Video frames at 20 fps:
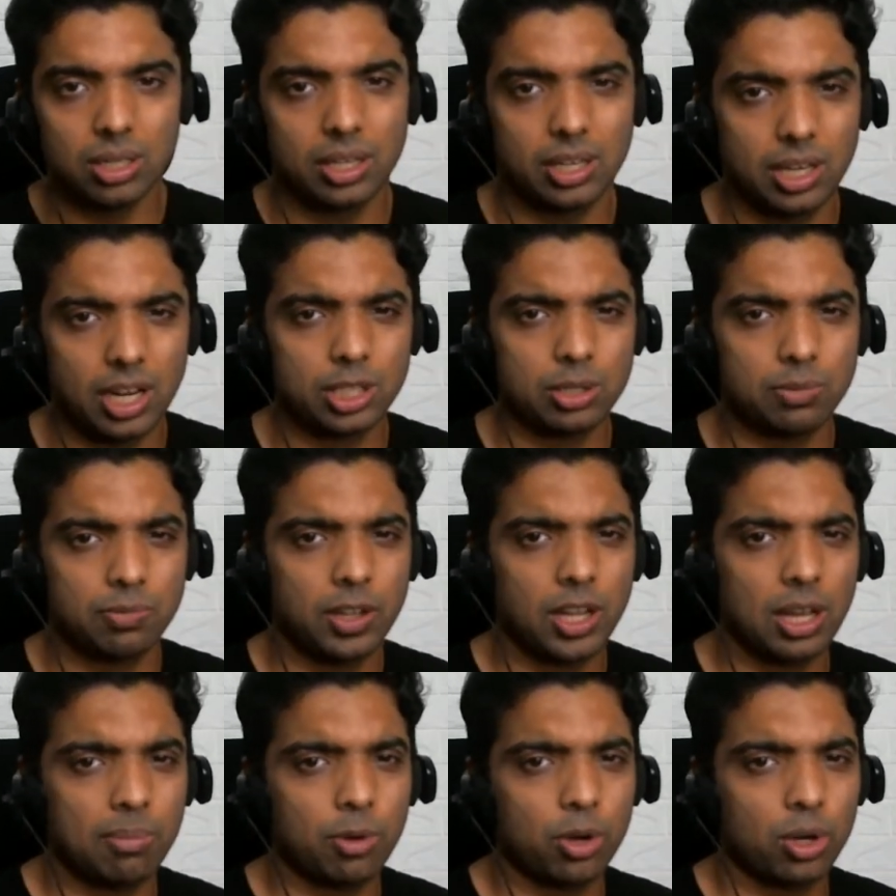But
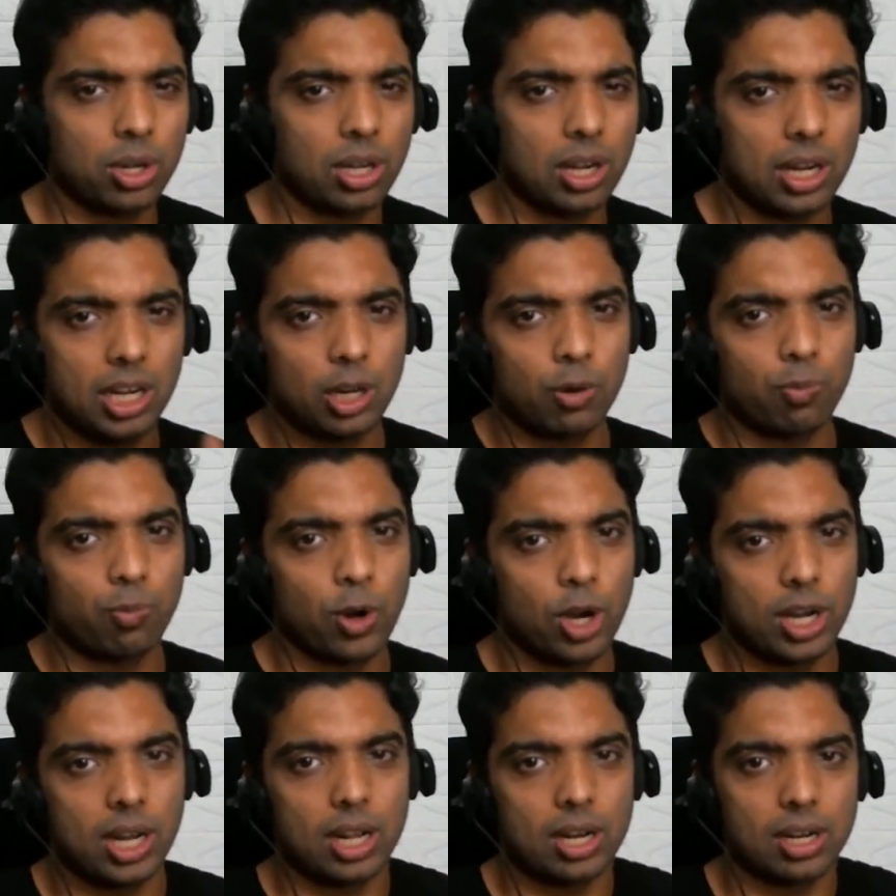next
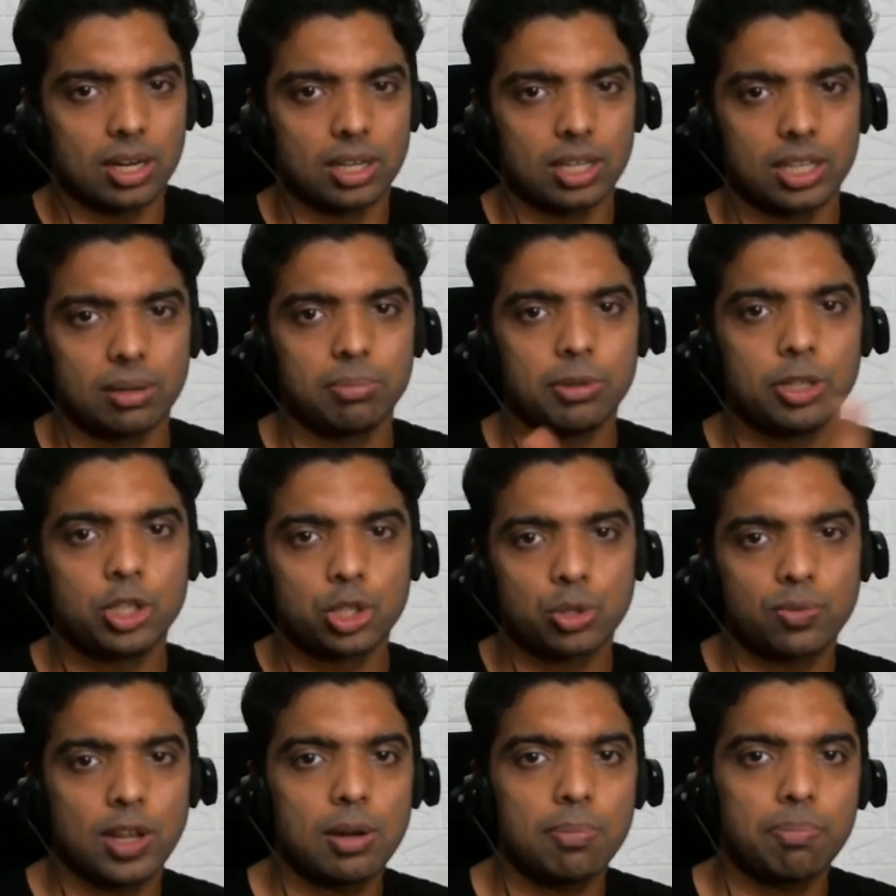week, I'm going to conduct
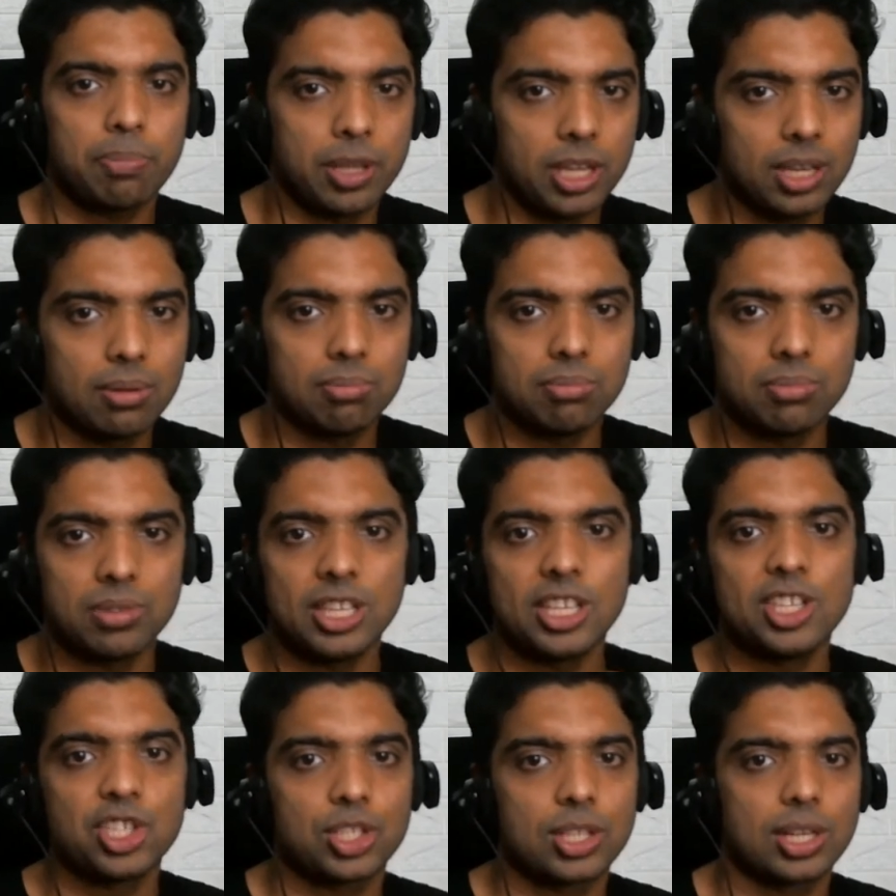1 hour earlier. Means
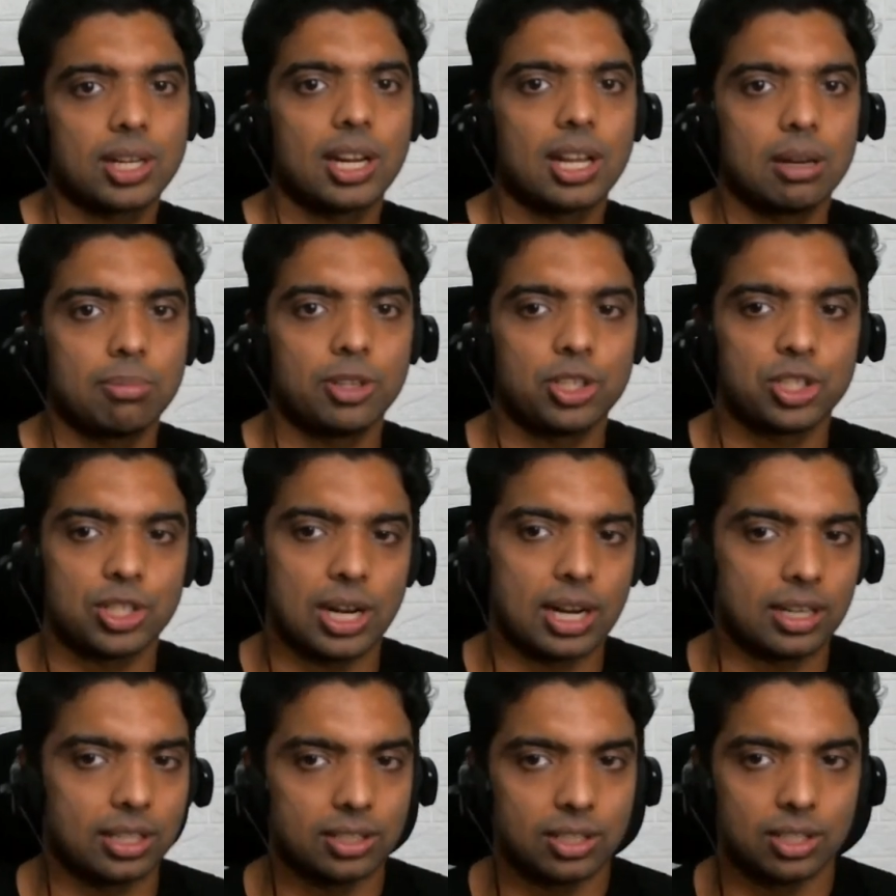12 p.m.
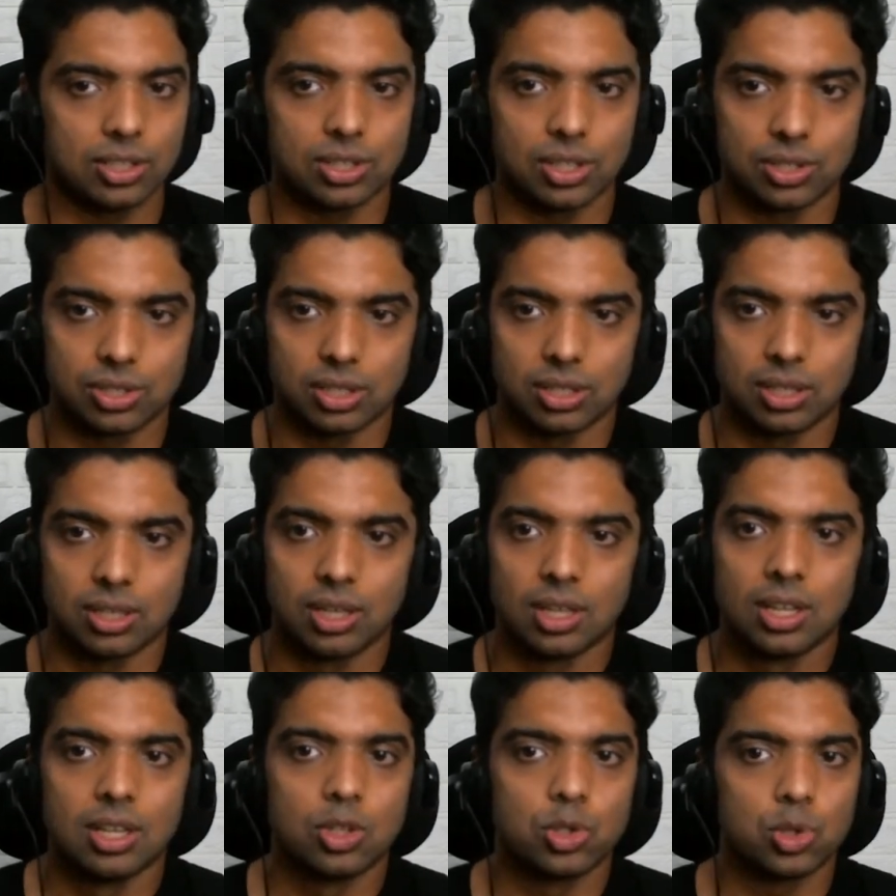Eastern, I'll be
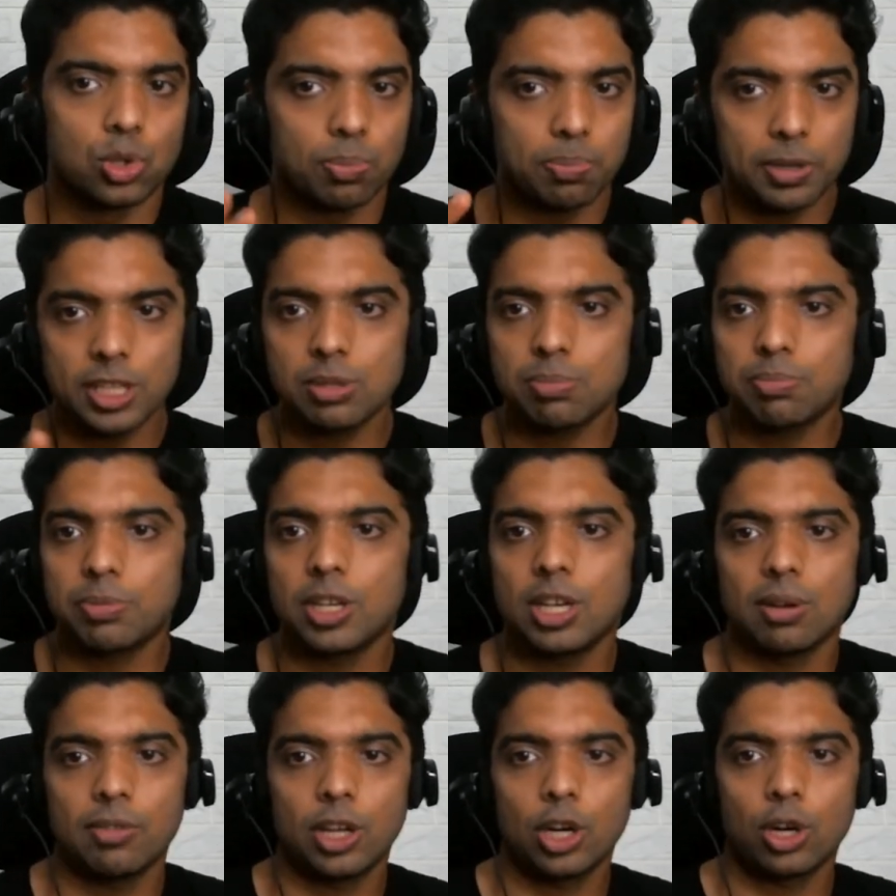starting the session.
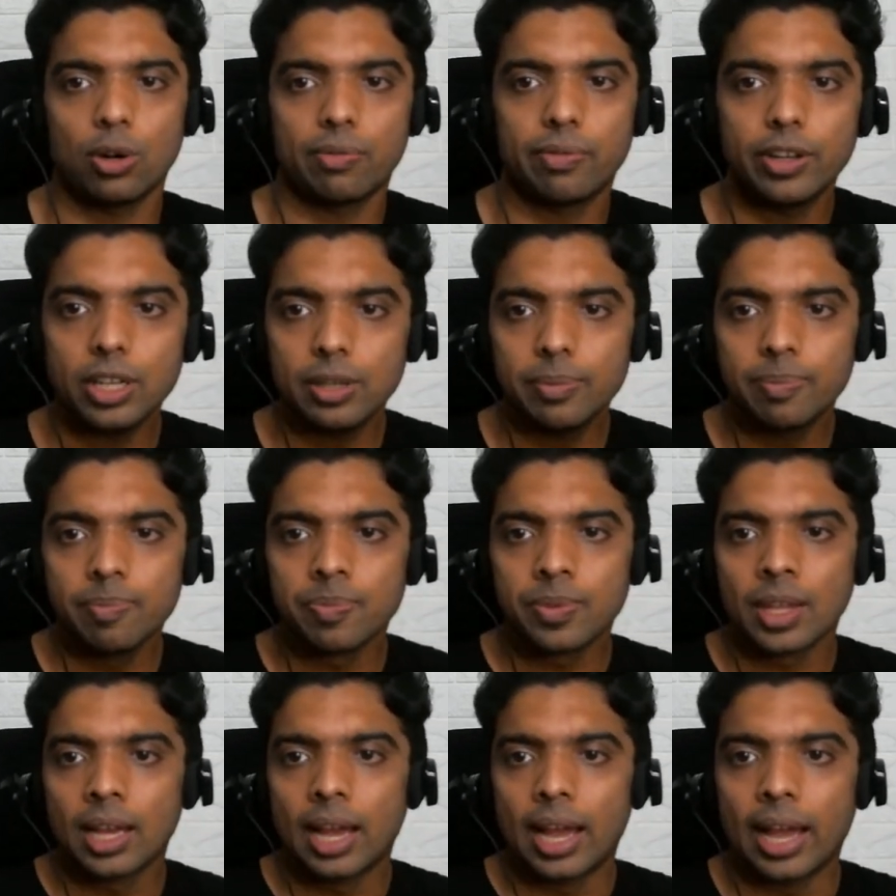So please be
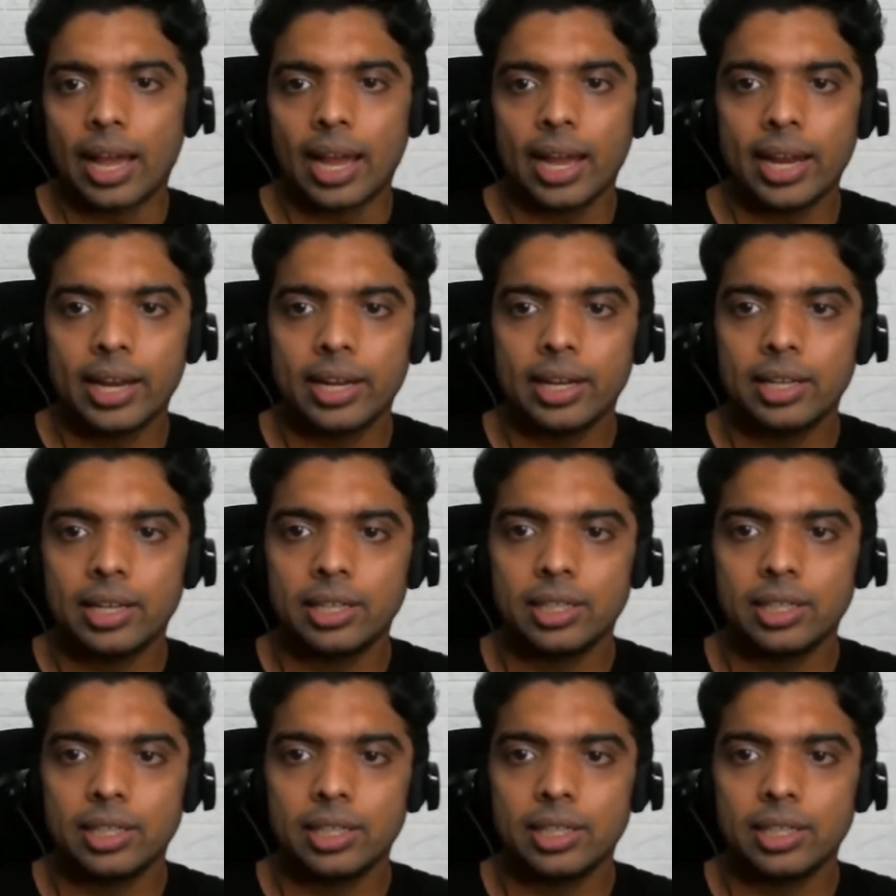aware of it.